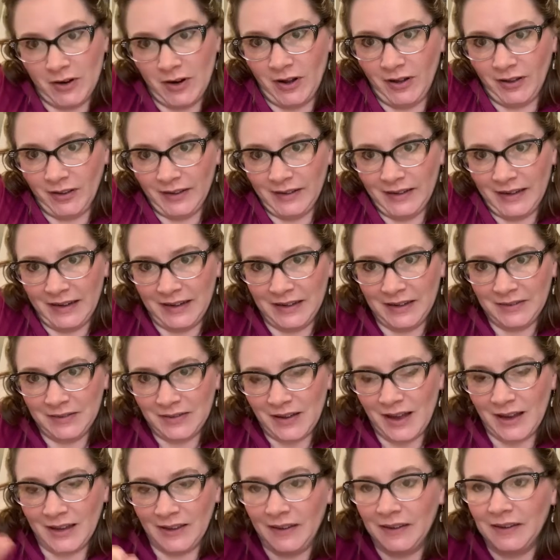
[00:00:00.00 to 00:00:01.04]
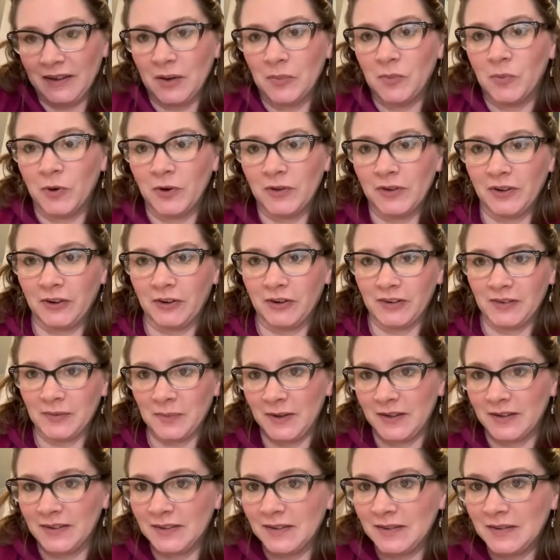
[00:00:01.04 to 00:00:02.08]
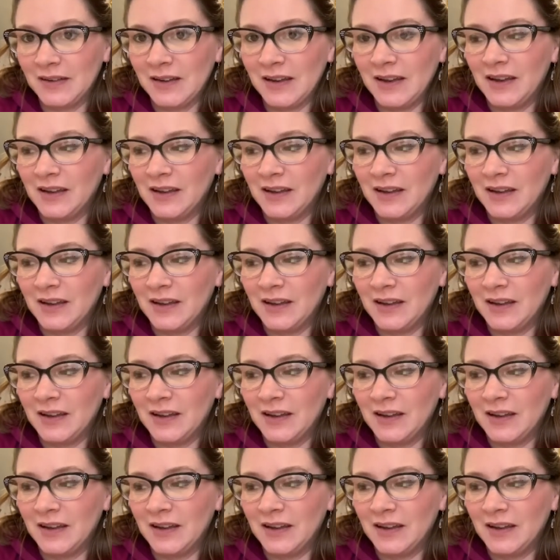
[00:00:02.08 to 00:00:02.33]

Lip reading: holiday. I like it more than Christmas.